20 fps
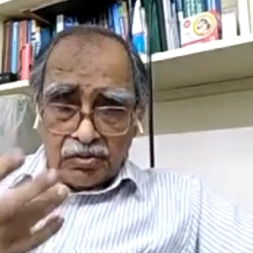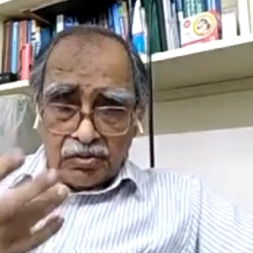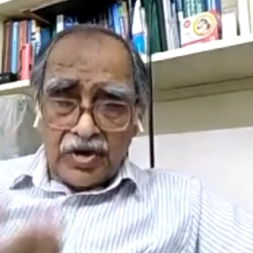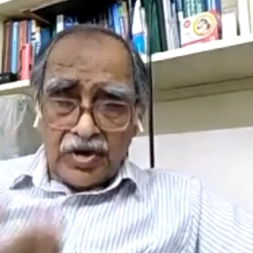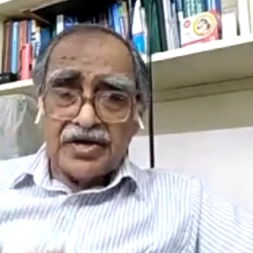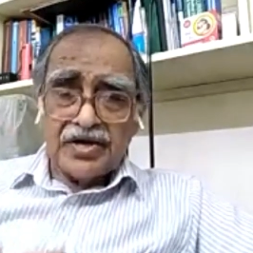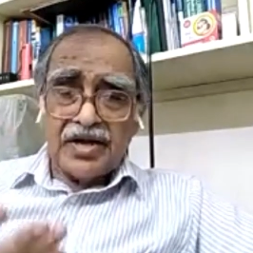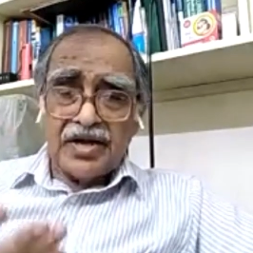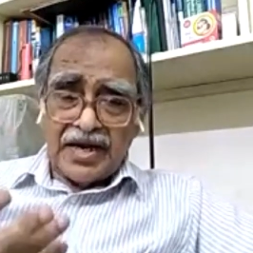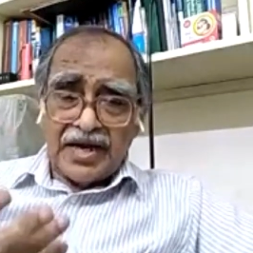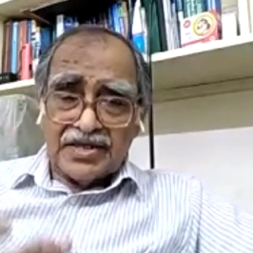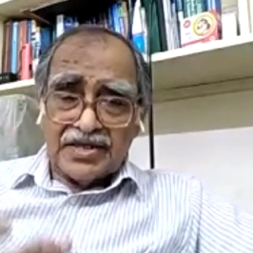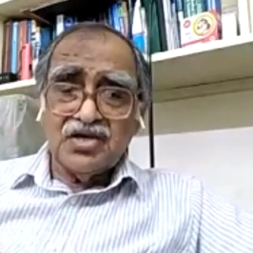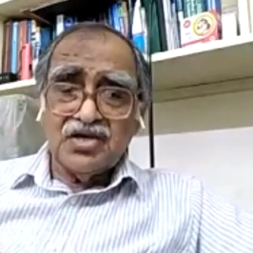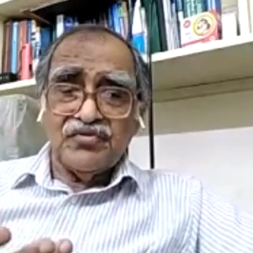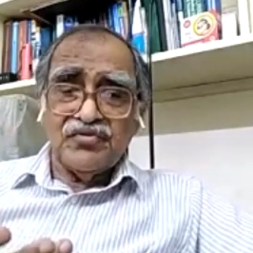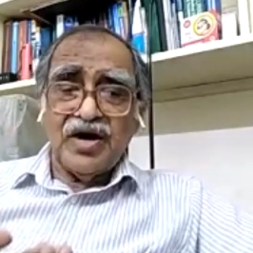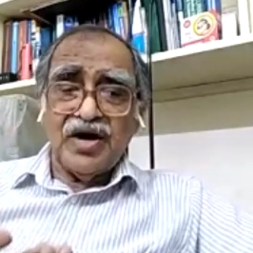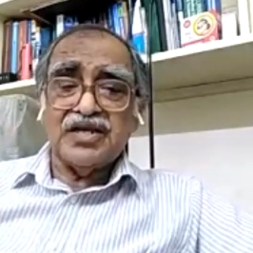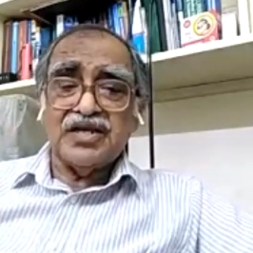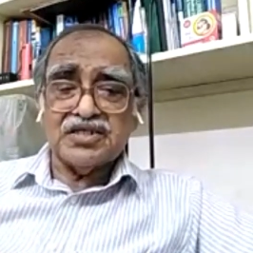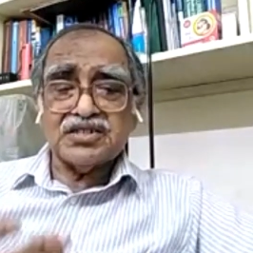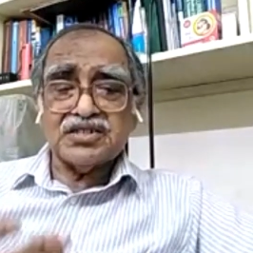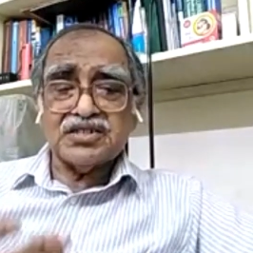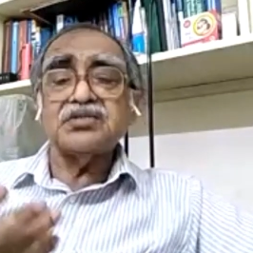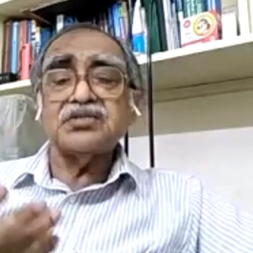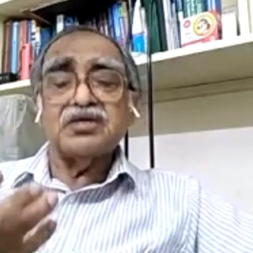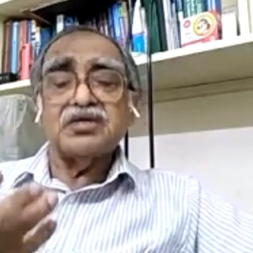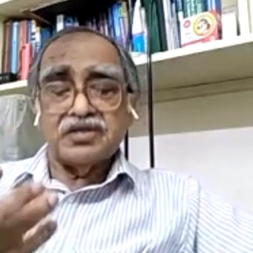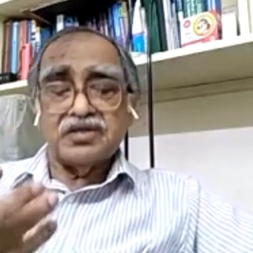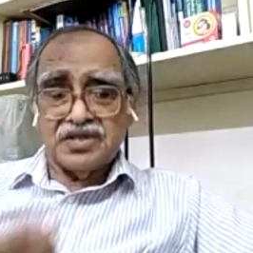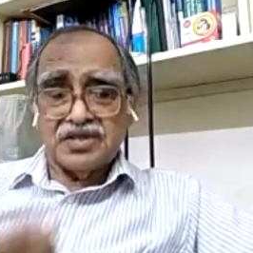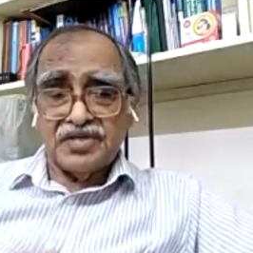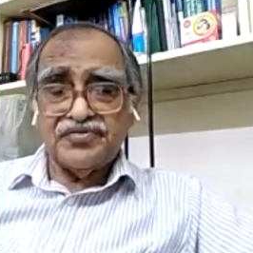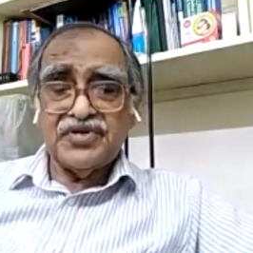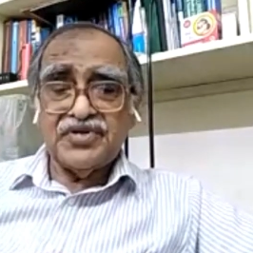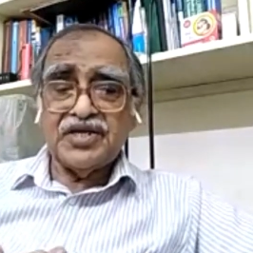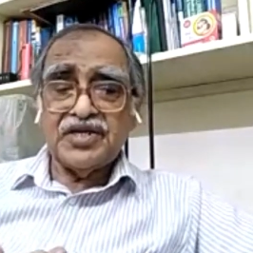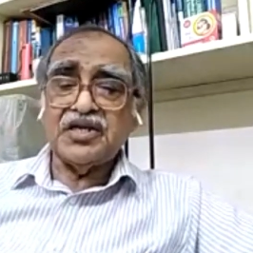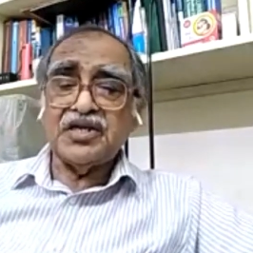where adenovirus
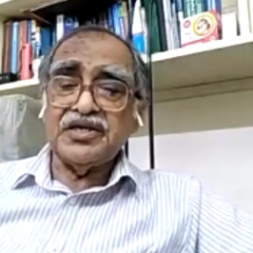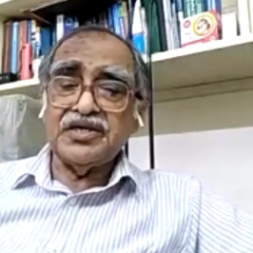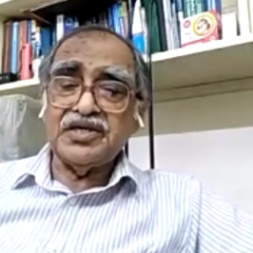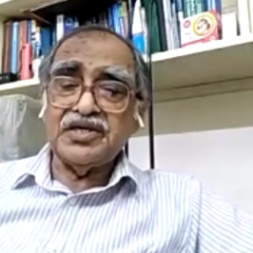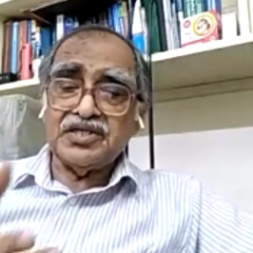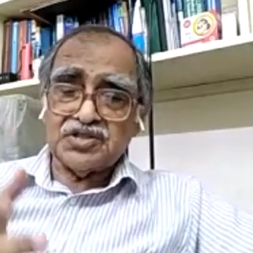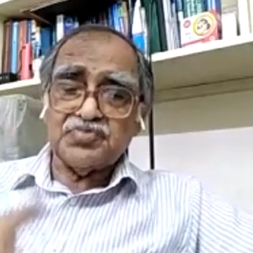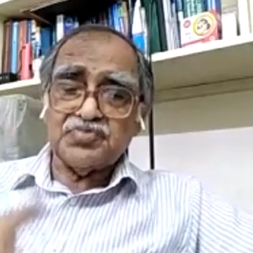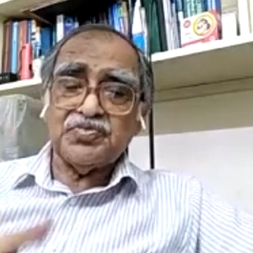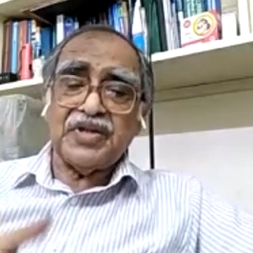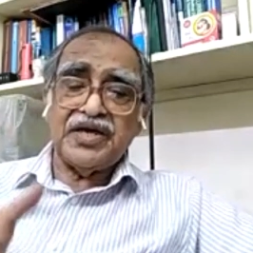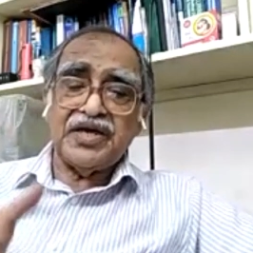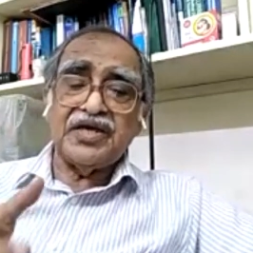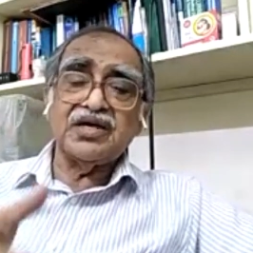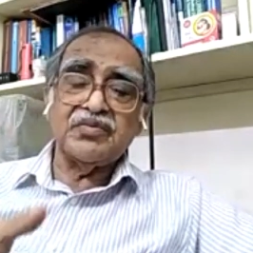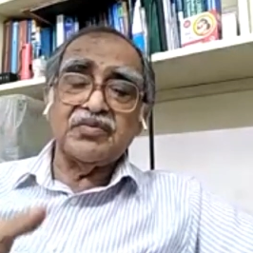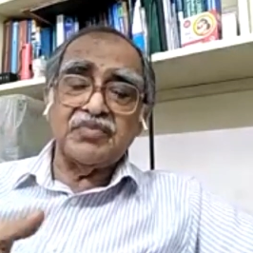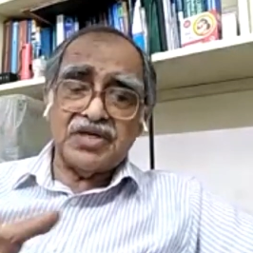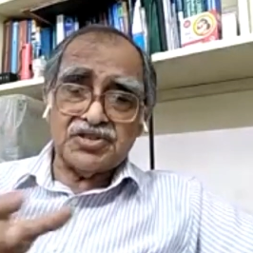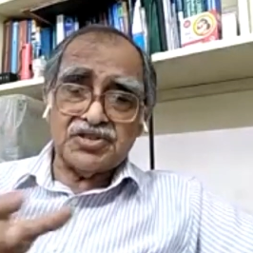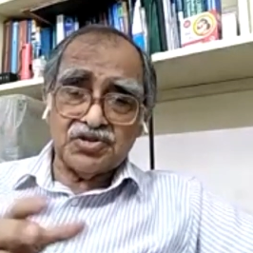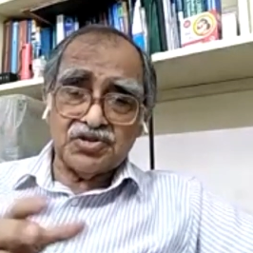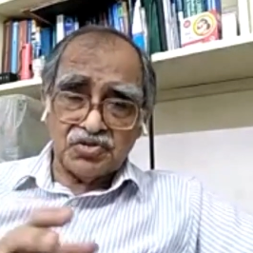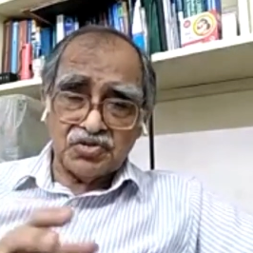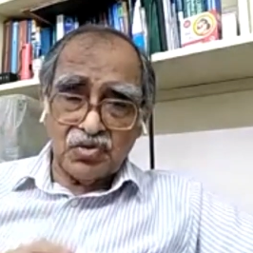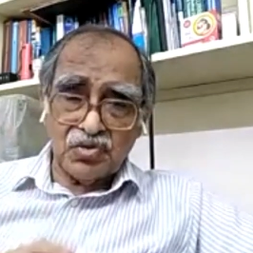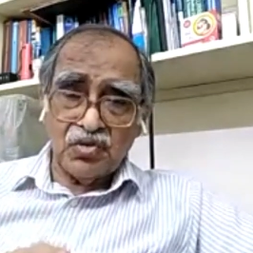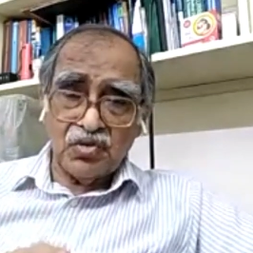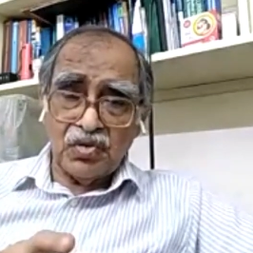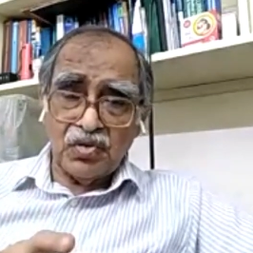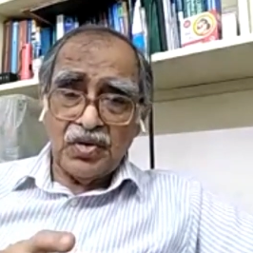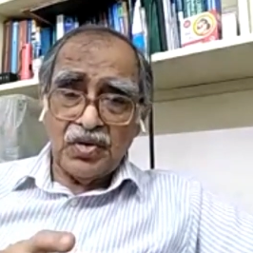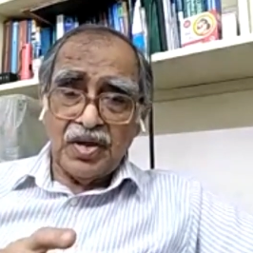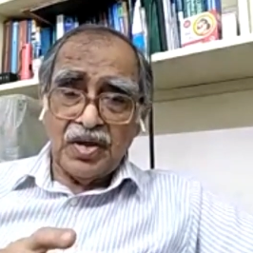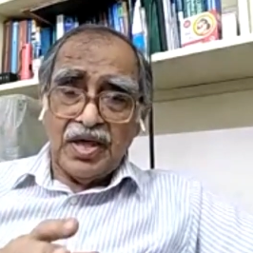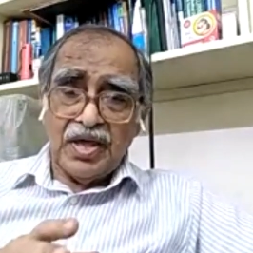definitely is playing a major role.